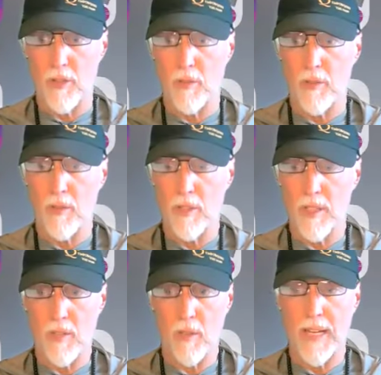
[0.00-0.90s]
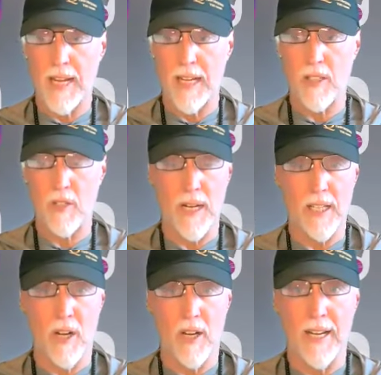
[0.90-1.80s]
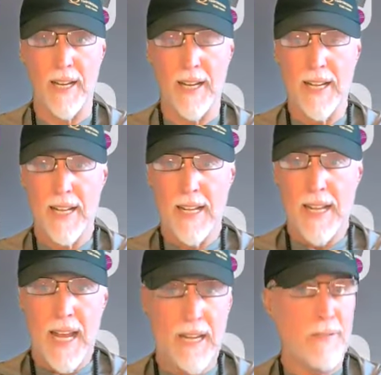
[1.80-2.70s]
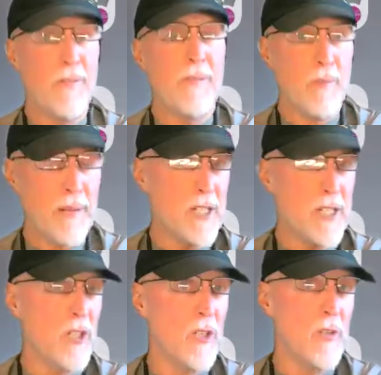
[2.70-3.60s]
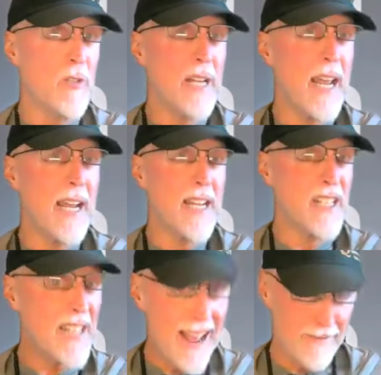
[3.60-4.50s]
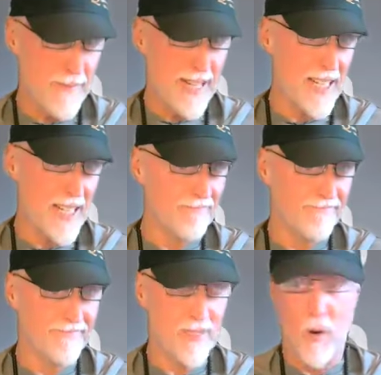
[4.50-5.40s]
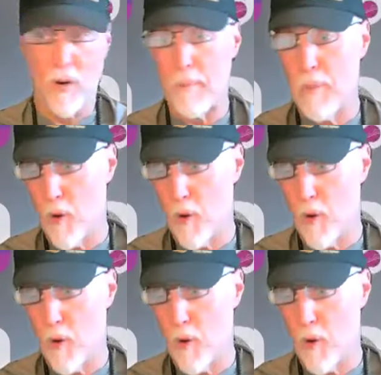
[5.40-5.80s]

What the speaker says: suit, this organic suit, I call it. And if you've ever been to, say, a staff meeting or a